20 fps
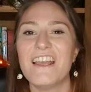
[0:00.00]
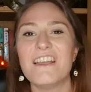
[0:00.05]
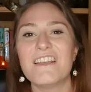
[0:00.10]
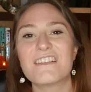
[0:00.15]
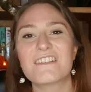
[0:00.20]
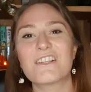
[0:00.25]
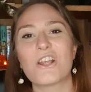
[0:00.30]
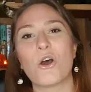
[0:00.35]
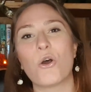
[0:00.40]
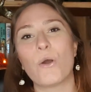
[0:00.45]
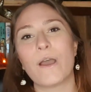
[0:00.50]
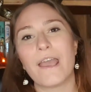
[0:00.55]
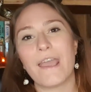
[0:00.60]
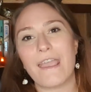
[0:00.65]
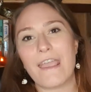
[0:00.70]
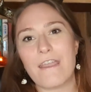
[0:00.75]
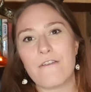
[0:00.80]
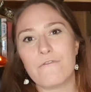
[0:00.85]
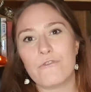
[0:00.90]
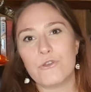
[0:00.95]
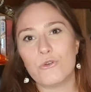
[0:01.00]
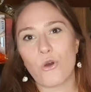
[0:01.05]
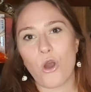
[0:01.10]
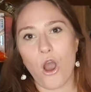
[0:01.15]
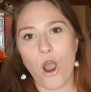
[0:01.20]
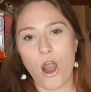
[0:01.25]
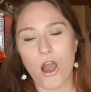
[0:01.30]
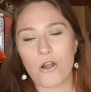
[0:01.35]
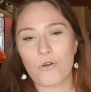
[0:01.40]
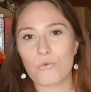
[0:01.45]
So if you
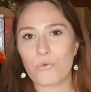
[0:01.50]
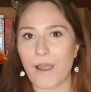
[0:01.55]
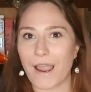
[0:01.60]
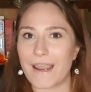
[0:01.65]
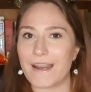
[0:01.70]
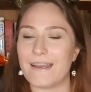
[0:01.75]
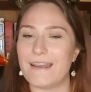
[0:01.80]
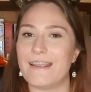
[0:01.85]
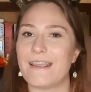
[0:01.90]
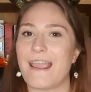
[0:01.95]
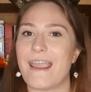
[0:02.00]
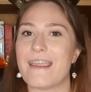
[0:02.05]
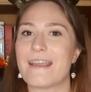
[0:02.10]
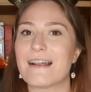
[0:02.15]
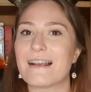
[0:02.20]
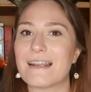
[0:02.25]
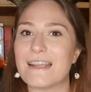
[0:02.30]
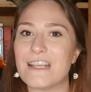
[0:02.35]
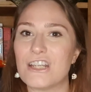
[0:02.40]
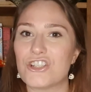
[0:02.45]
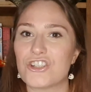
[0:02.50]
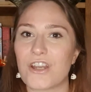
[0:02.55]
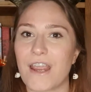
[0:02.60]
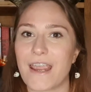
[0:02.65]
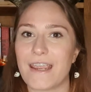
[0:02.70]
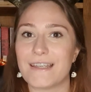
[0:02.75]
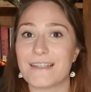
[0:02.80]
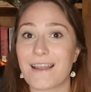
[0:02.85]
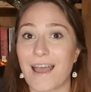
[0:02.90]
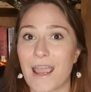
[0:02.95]
are writing a
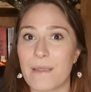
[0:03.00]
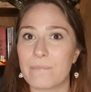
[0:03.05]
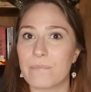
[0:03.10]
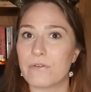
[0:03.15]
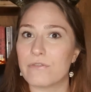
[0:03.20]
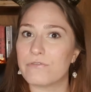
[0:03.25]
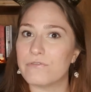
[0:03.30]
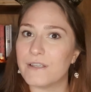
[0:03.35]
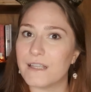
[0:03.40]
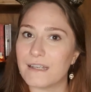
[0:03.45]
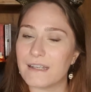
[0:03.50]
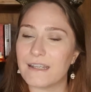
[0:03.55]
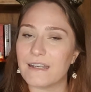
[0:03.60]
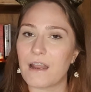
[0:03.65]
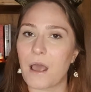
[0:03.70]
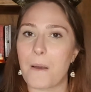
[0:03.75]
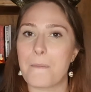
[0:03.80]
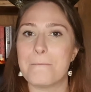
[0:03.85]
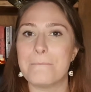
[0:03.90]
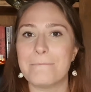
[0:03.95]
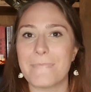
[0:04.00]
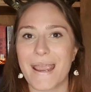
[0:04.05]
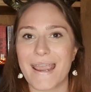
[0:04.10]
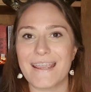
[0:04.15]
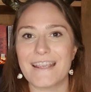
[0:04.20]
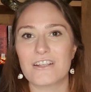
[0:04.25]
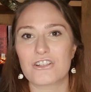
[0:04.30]
cliche type of villain, make